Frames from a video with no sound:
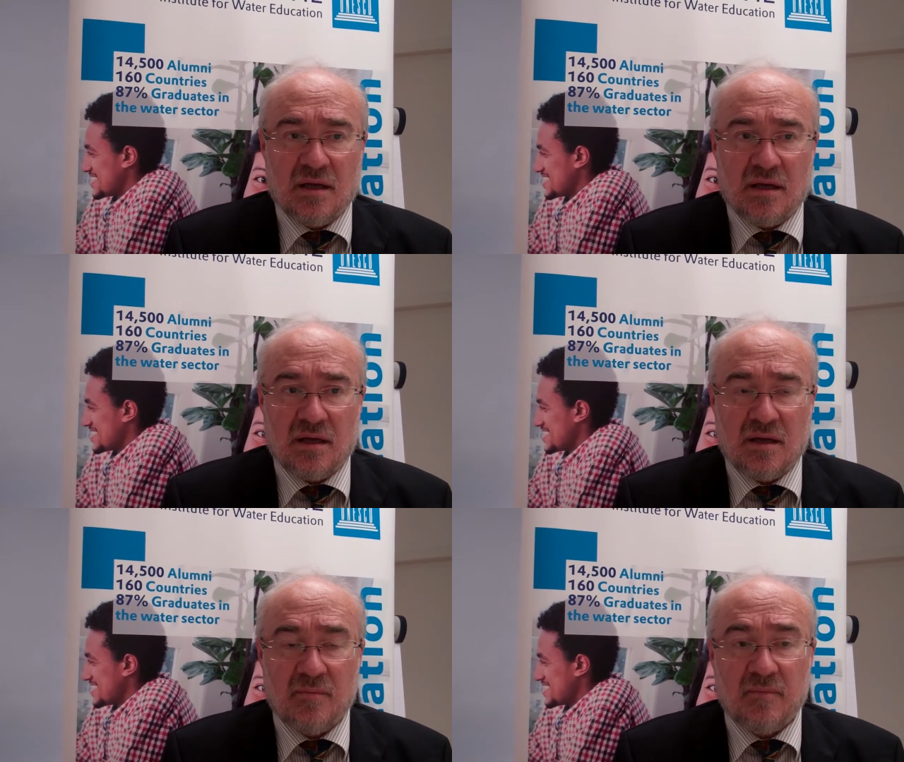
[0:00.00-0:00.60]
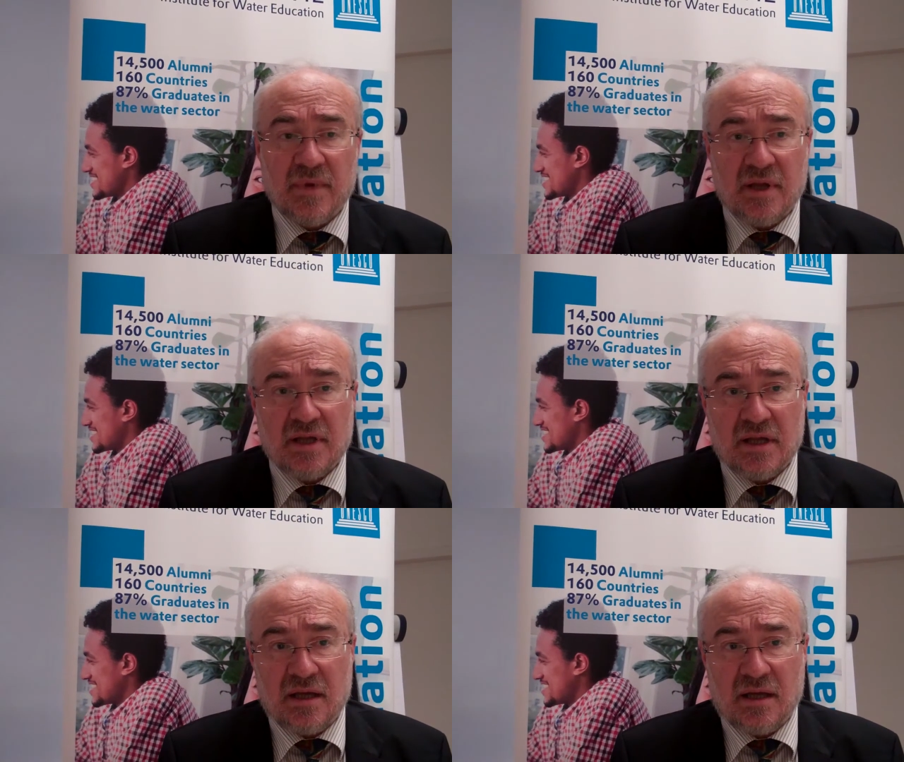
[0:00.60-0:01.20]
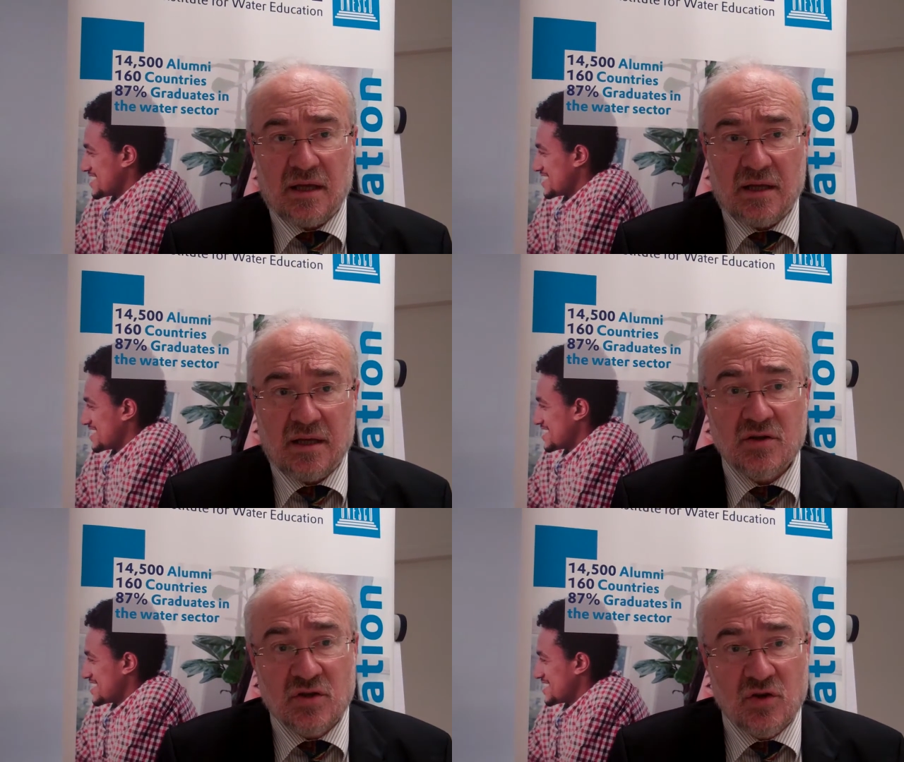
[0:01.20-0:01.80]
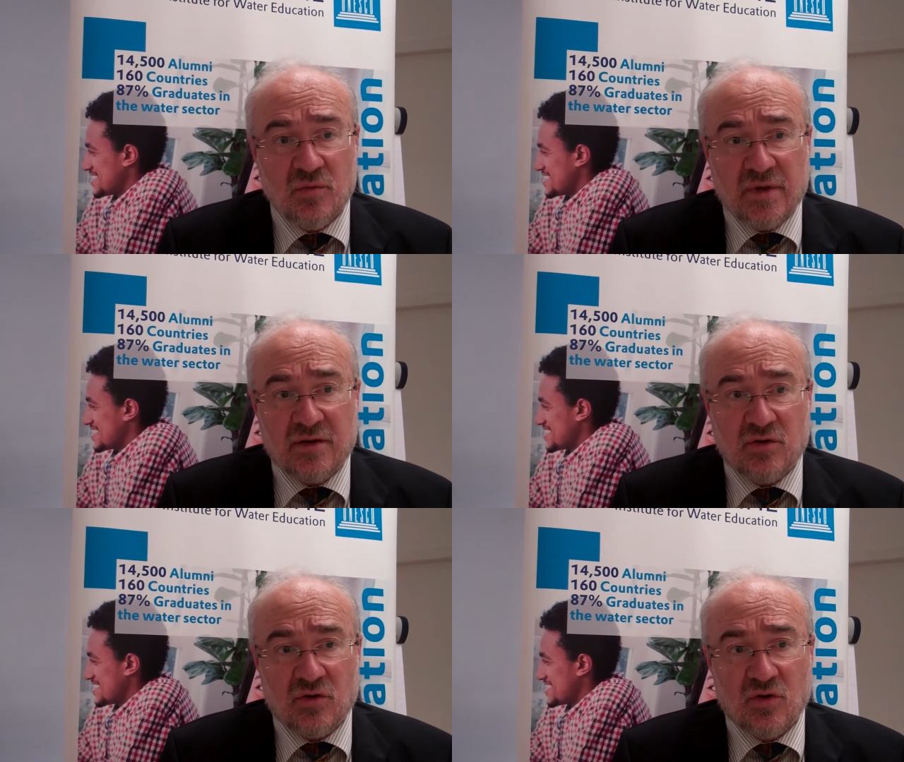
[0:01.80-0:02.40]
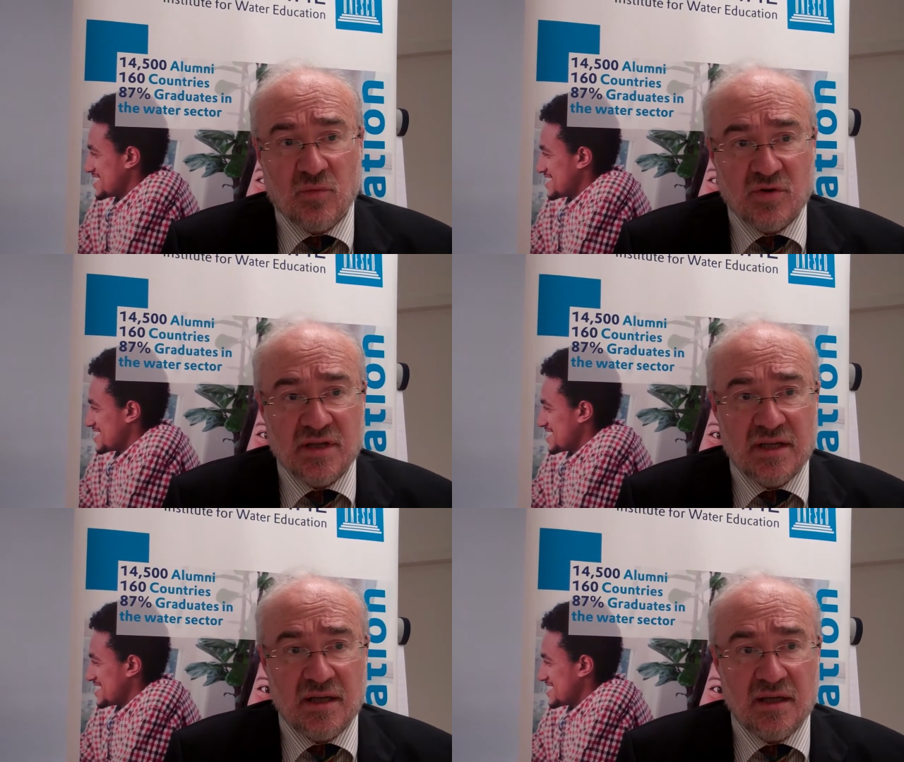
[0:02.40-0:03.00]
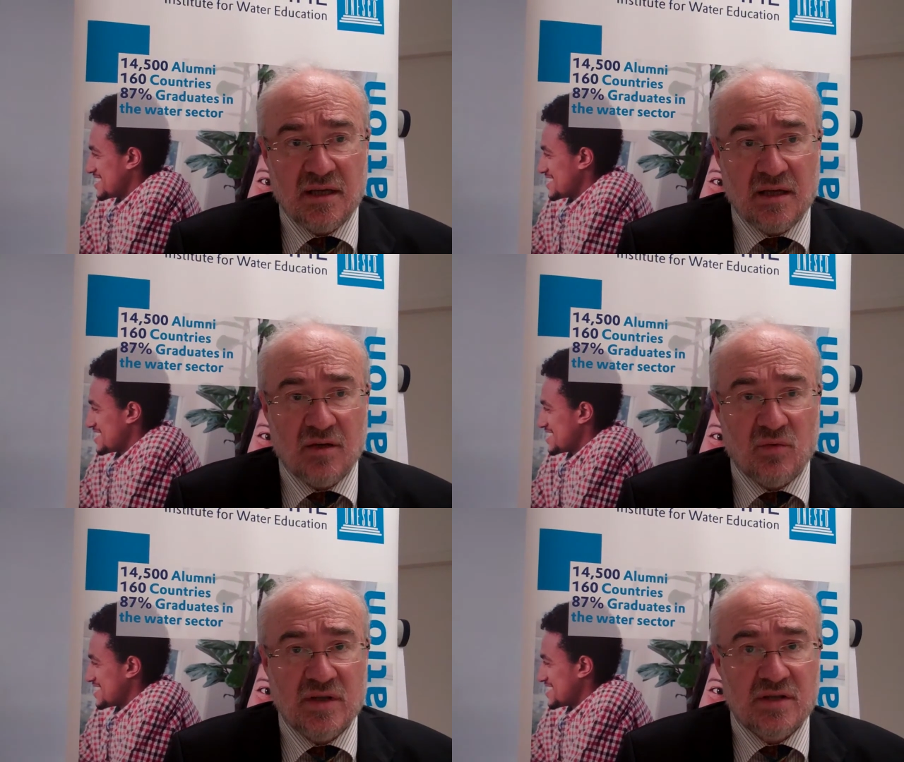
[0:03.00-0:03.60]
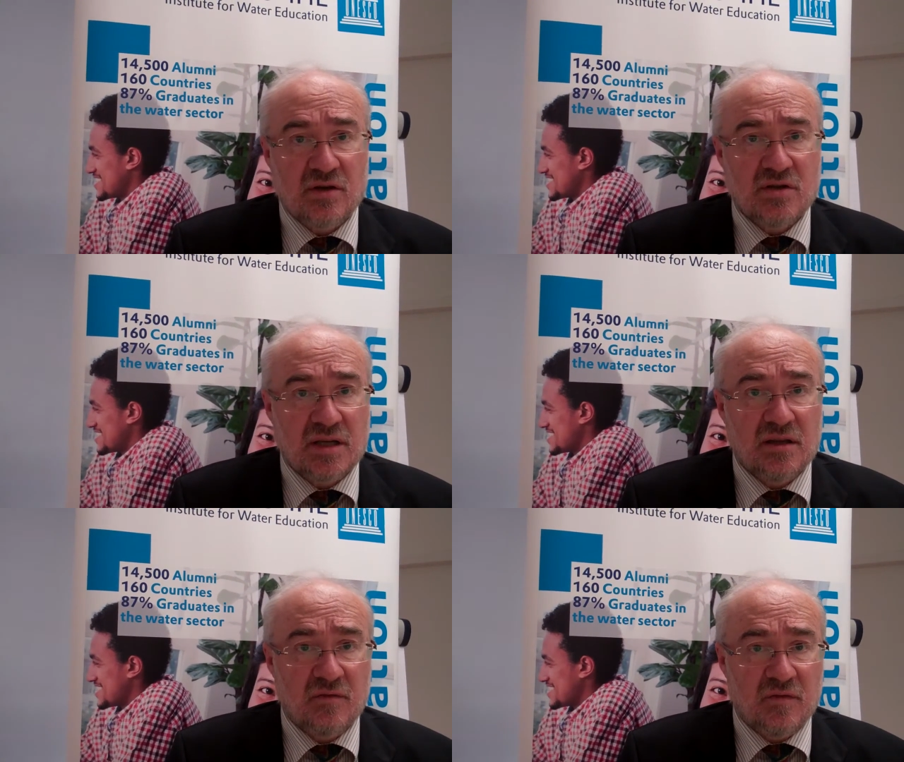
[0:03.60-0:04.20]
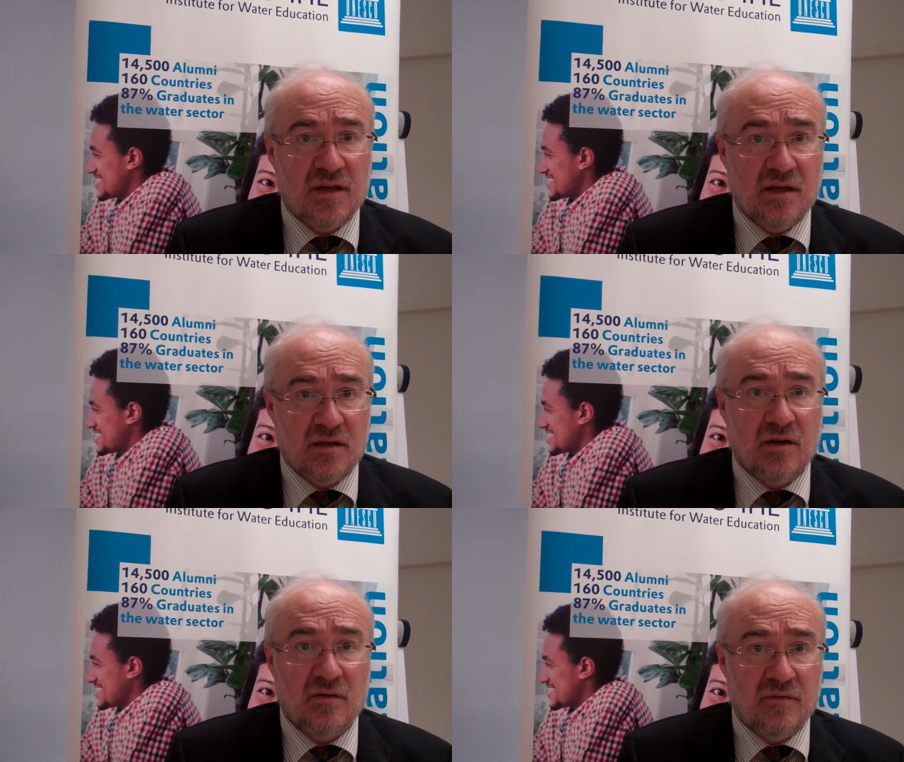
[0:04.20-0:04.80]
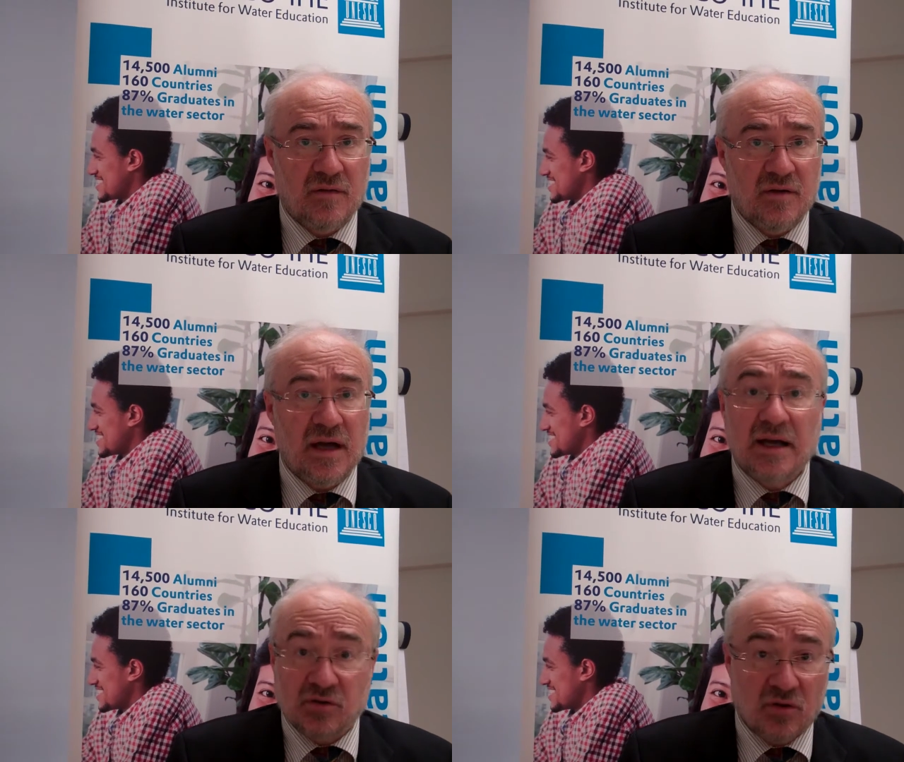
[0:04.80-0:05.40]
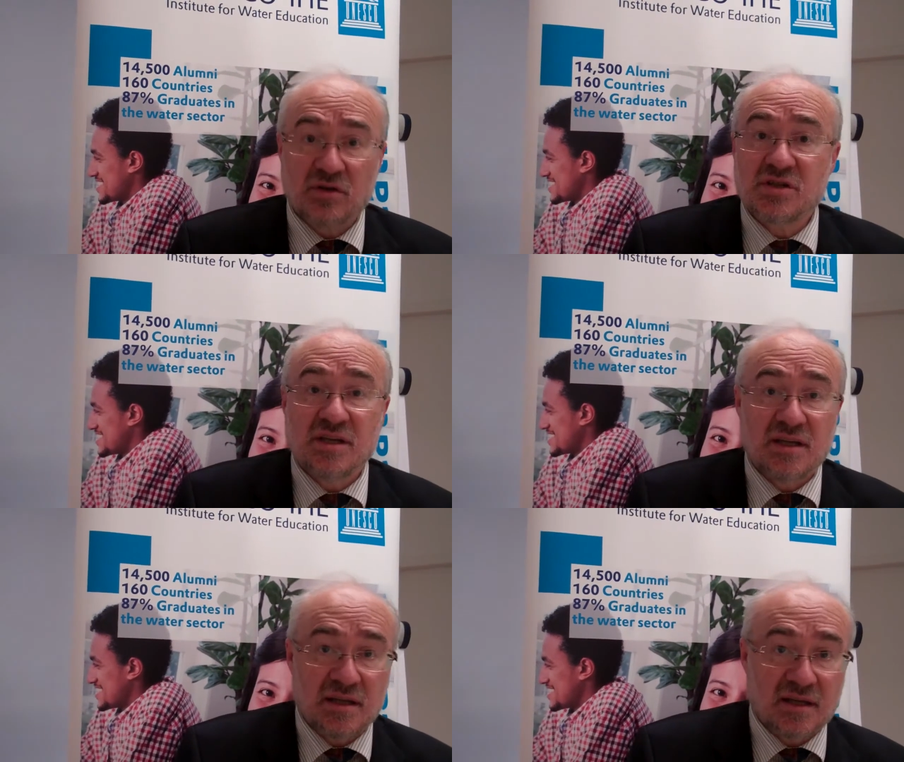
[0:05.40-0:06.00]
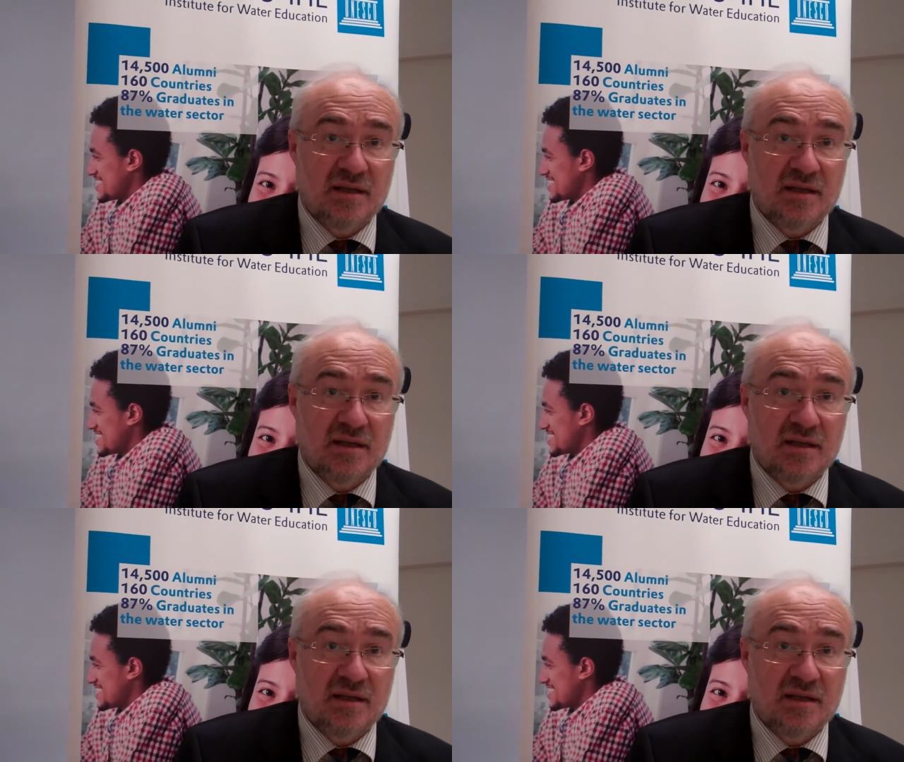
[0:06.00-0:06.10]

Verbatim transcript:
Speaker 1: Um, I assume that you talk mostly uh, research in the field of uh, hydrology, yes.